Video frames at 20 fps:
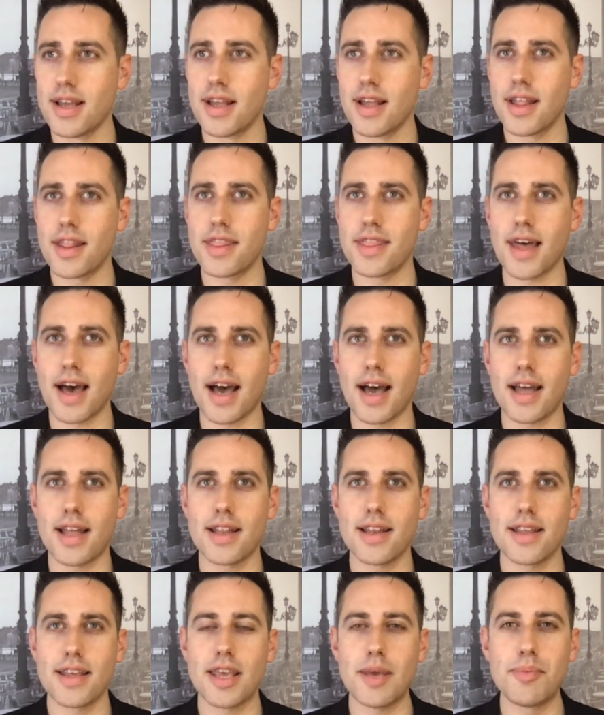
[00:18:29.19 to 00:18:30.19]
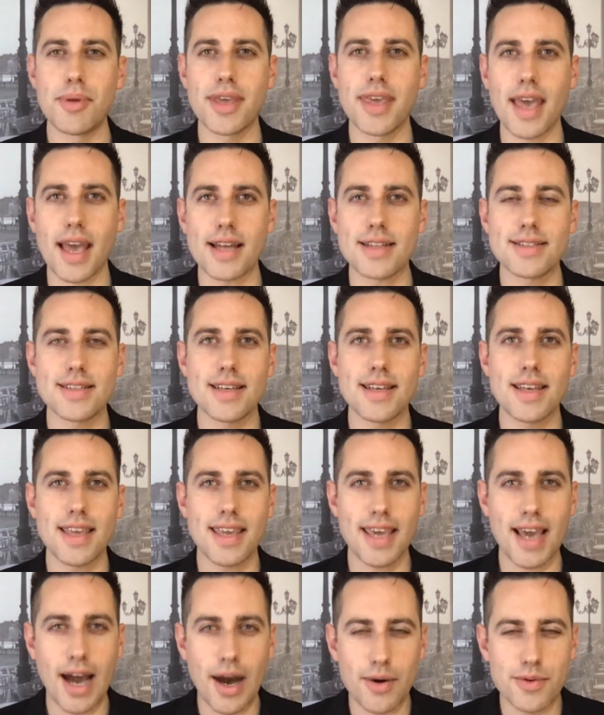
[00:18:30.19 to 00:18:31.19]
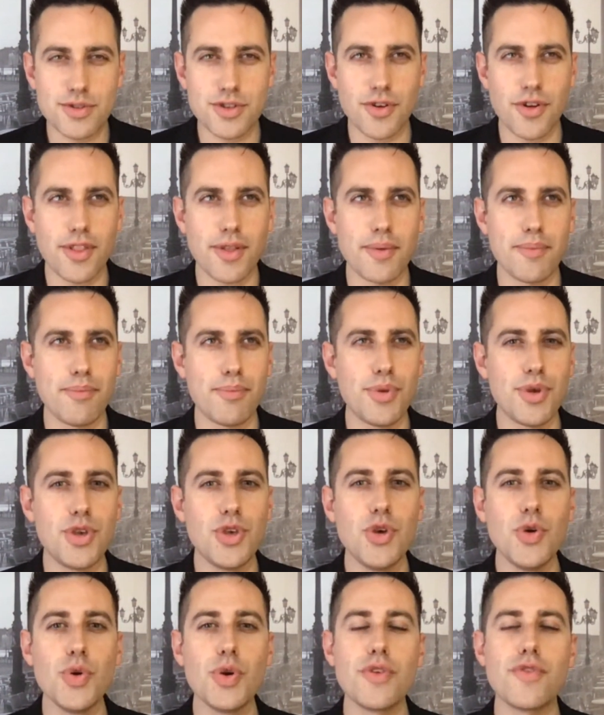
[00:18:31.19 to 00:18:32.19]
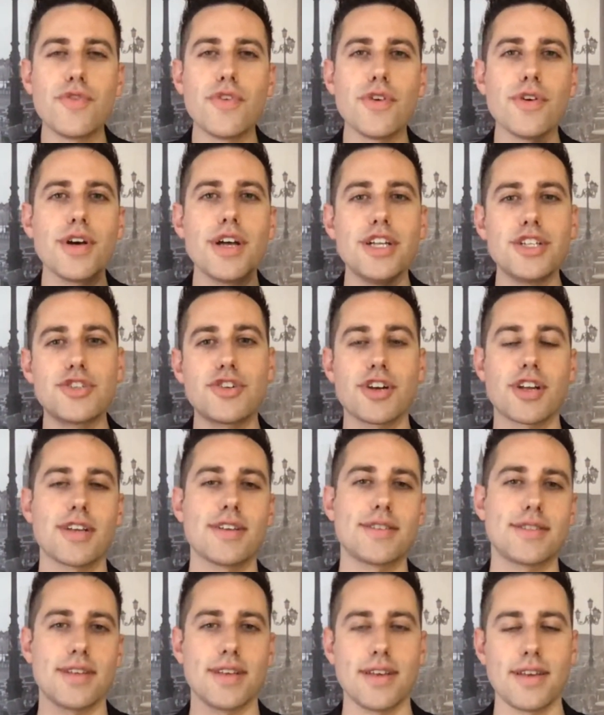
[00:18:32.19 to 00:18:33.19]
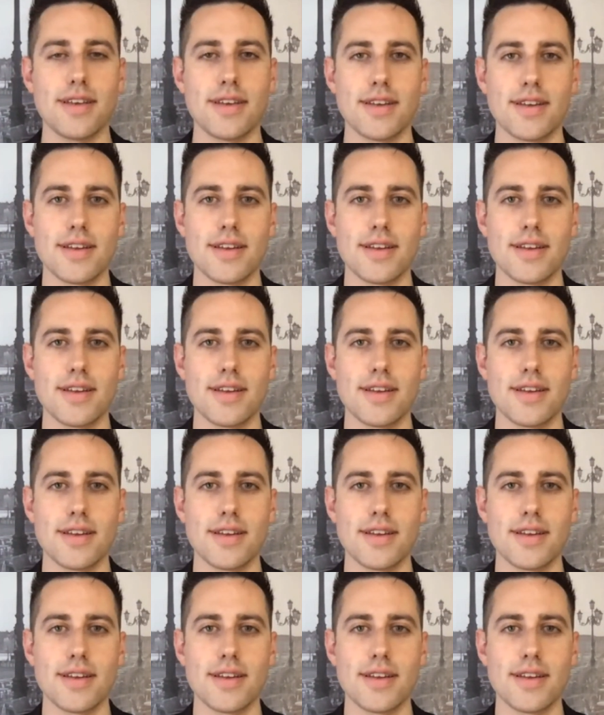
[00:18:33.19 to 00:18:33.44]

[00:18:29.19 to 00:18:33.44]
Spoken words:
that he began to encounter the beautiful intricacy